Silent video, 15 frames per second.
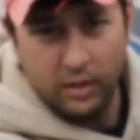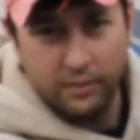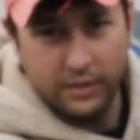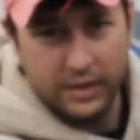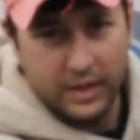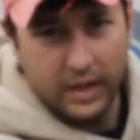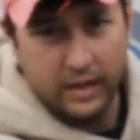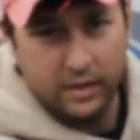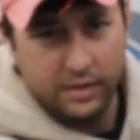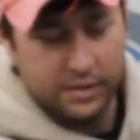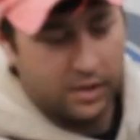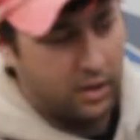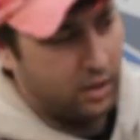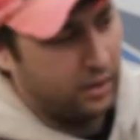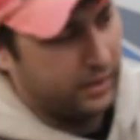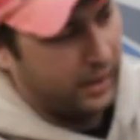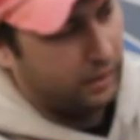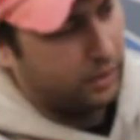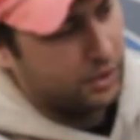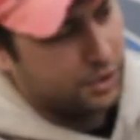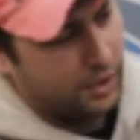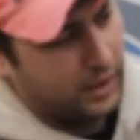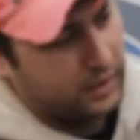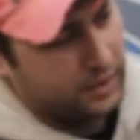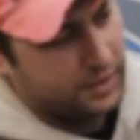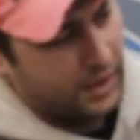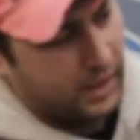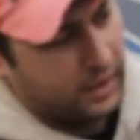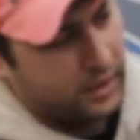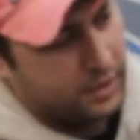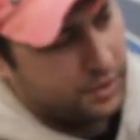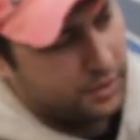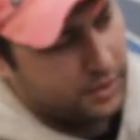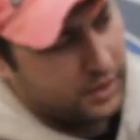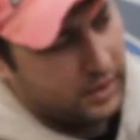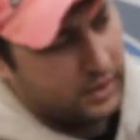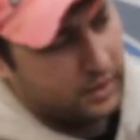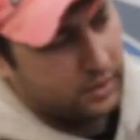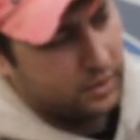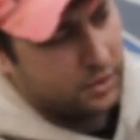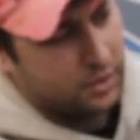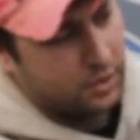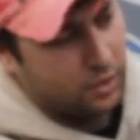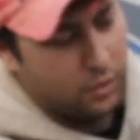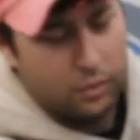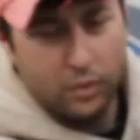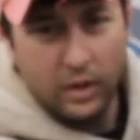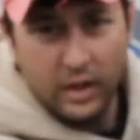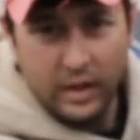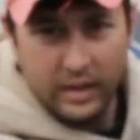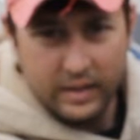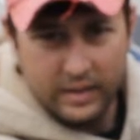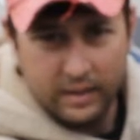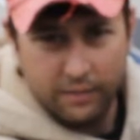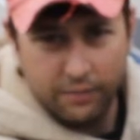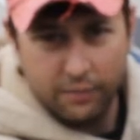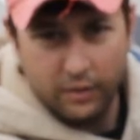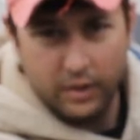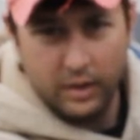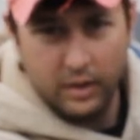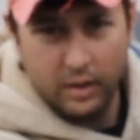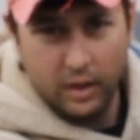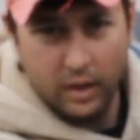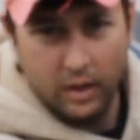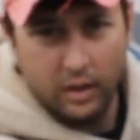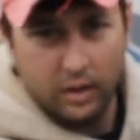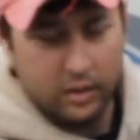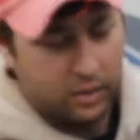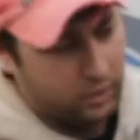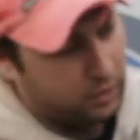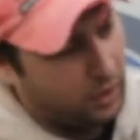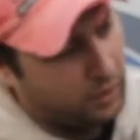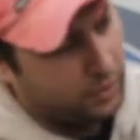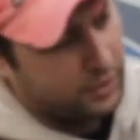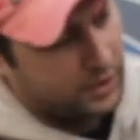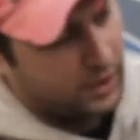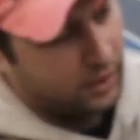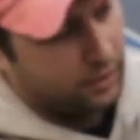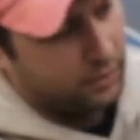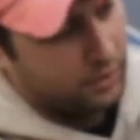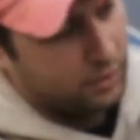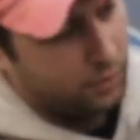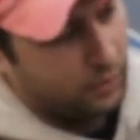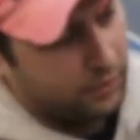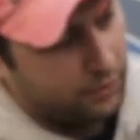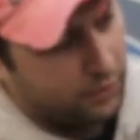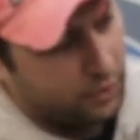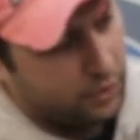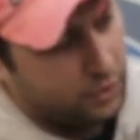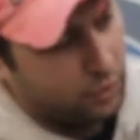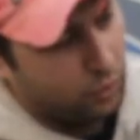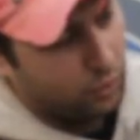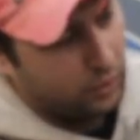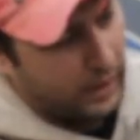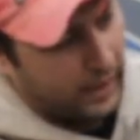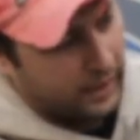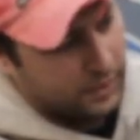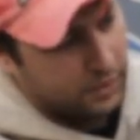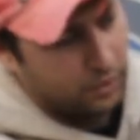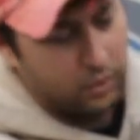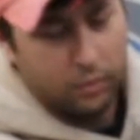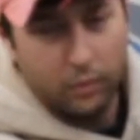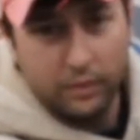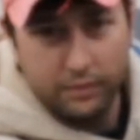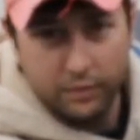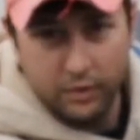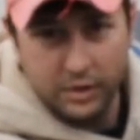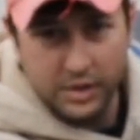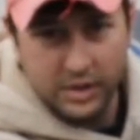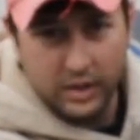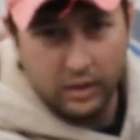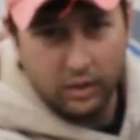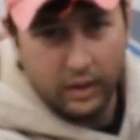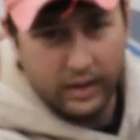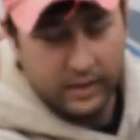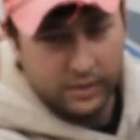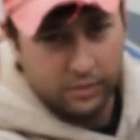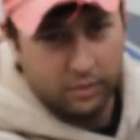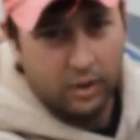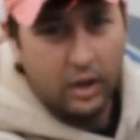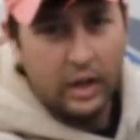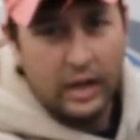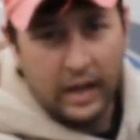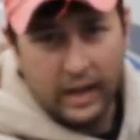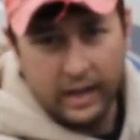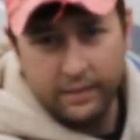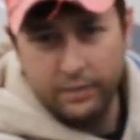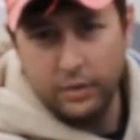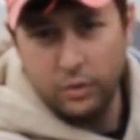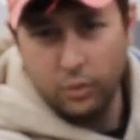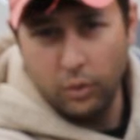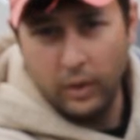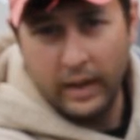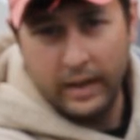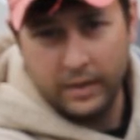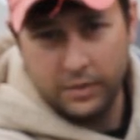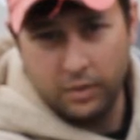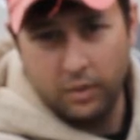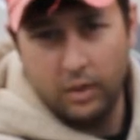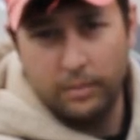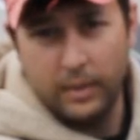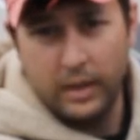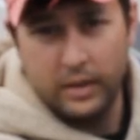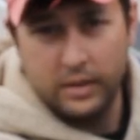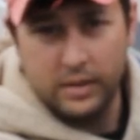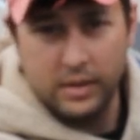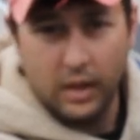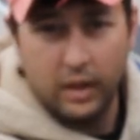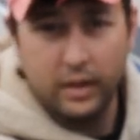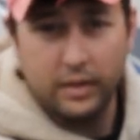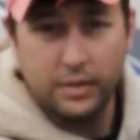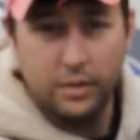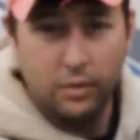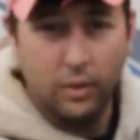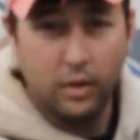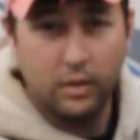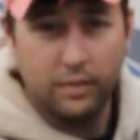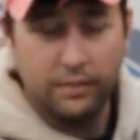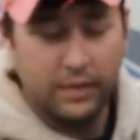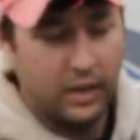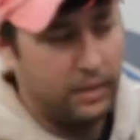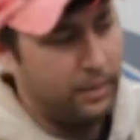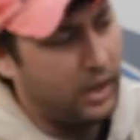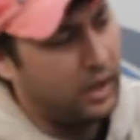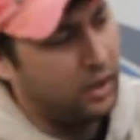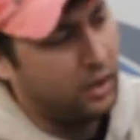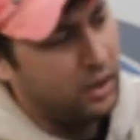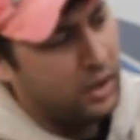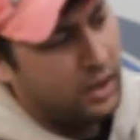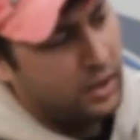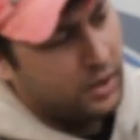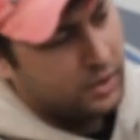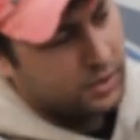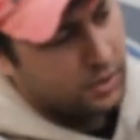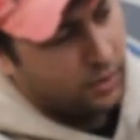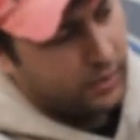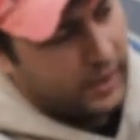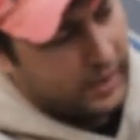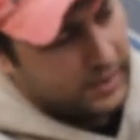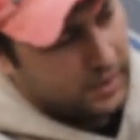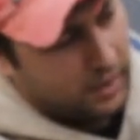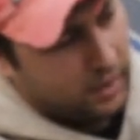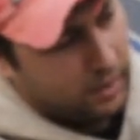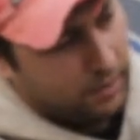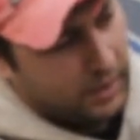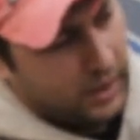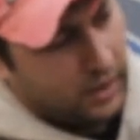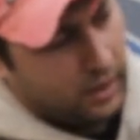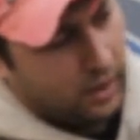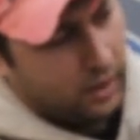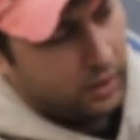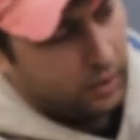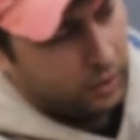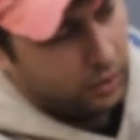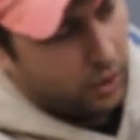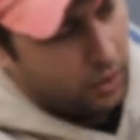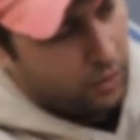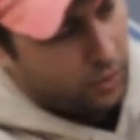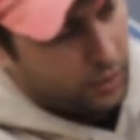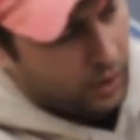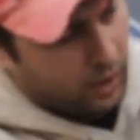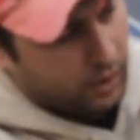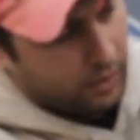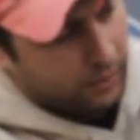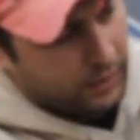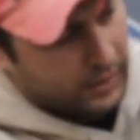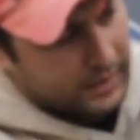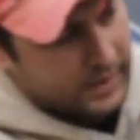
of the tires are. Now on trailer tires, you'll see that there's two different loads here. There's one for a dual axle and one for a single axle. I have a dual axle on my Sonic 200 VML. So that's going to be a load of